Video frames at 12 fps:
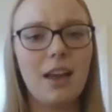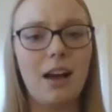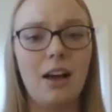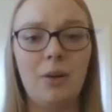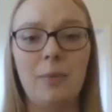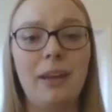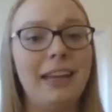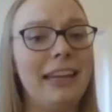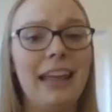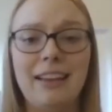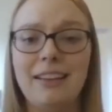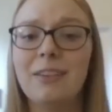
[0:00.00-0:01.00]
And
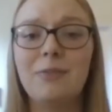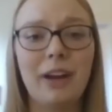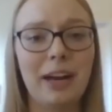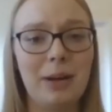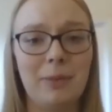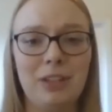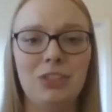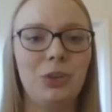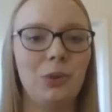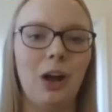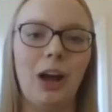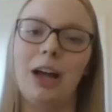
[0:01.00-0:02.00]
again, very much
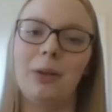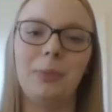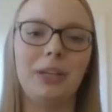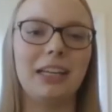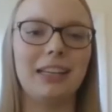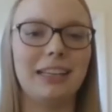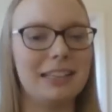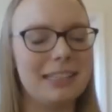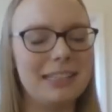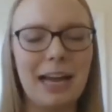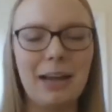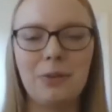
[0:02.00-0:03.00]
so God,
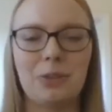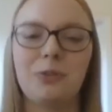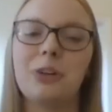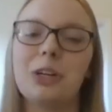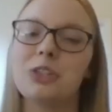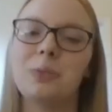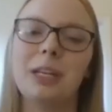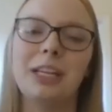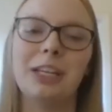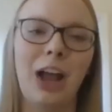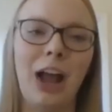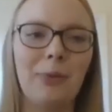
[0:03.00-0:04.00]
because I was a
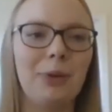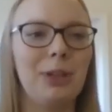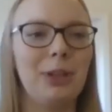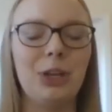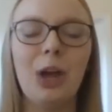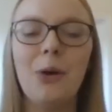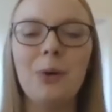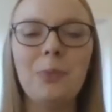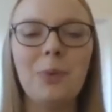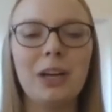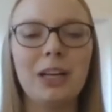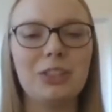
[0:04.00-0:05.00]
freshman not really
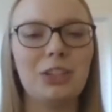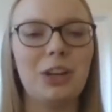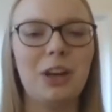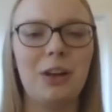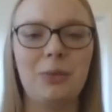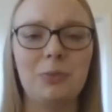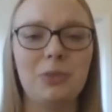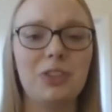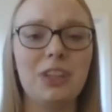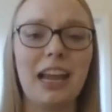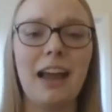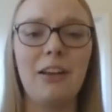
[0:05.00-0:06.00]
knowing much,
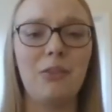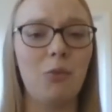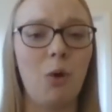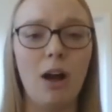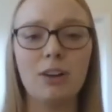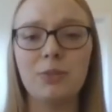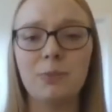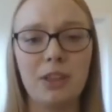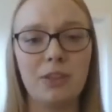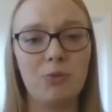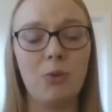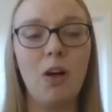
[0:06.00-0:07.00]
that kind of walked
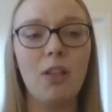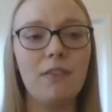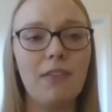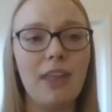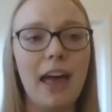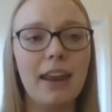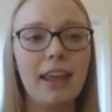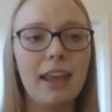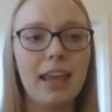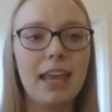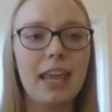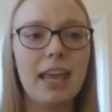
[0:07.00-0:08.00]
me through all of that.
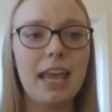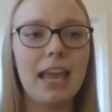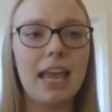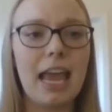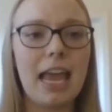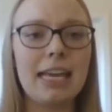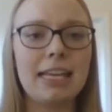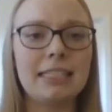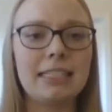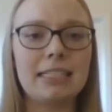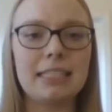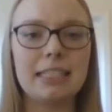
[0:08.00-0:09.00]

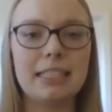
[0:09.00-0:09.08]
And